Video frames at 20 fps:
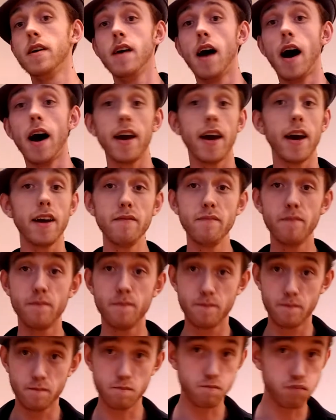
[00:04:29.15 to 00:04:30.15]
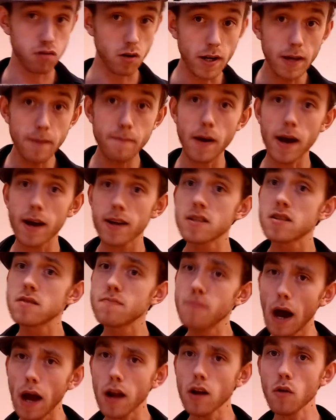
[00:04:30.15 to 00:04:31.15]
I had pretty bad
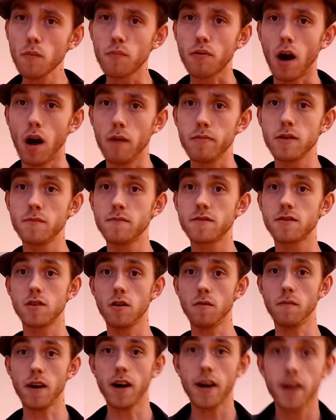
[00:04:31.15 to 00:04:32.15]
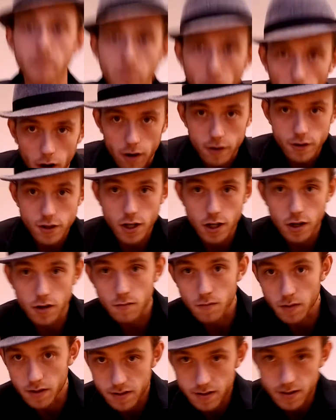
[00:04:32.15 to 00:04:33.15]
spinal problems, so my posture
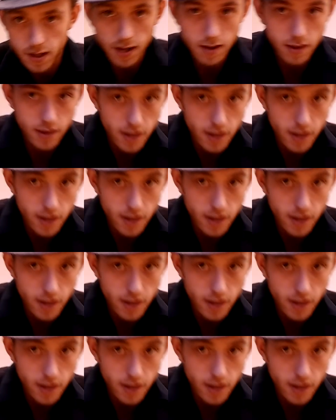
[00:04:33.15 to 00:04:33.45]
was like